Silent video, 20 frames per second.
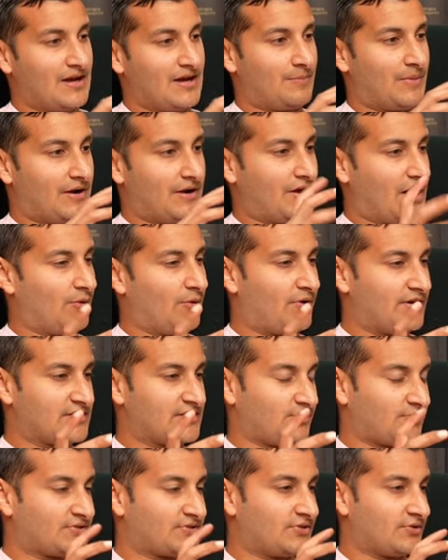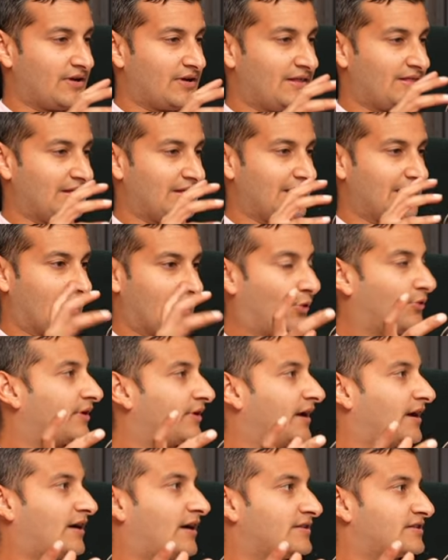But another one is also in the
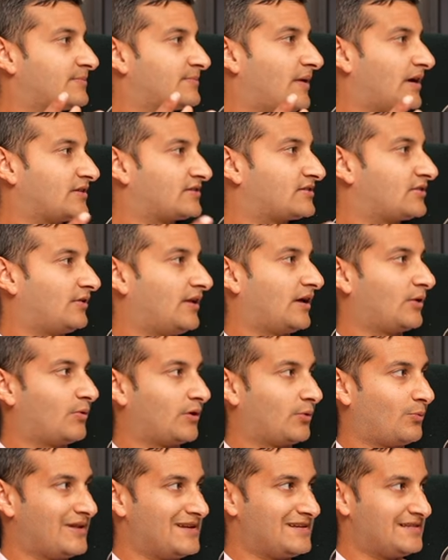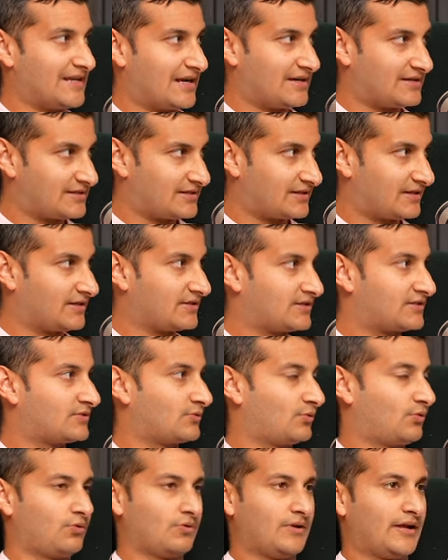healthcare kind of space. So like when we're dentist
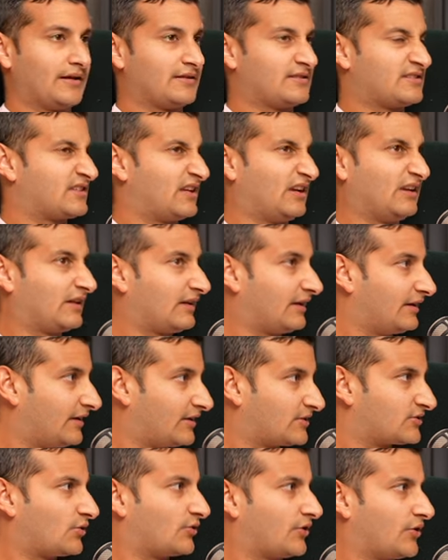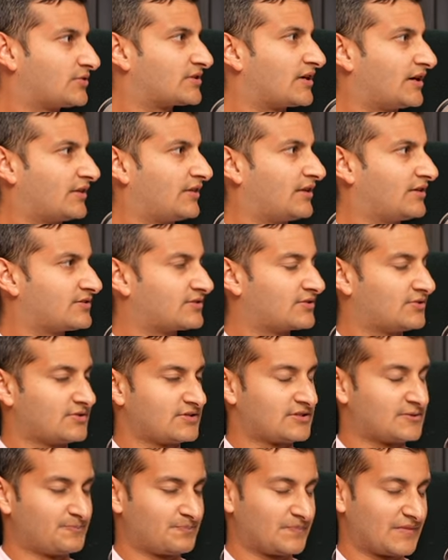or like skin clinics or those kind of things,
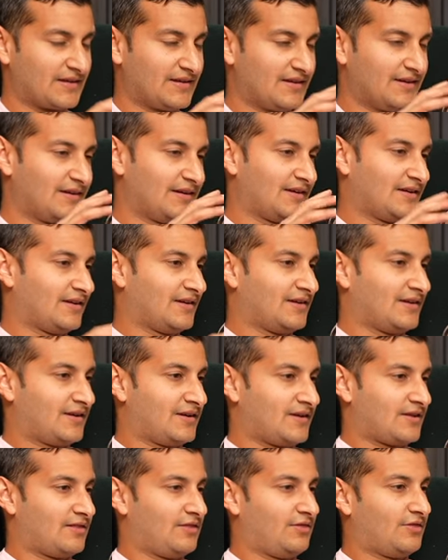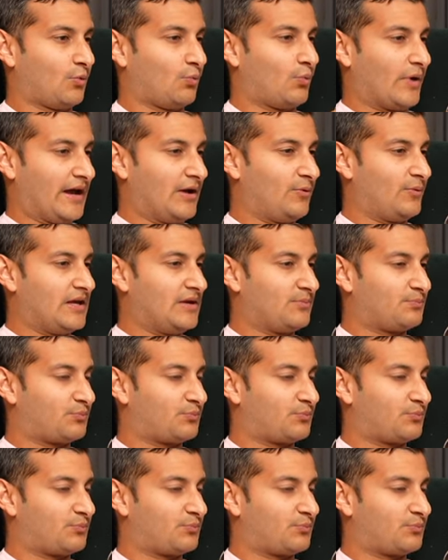because the way we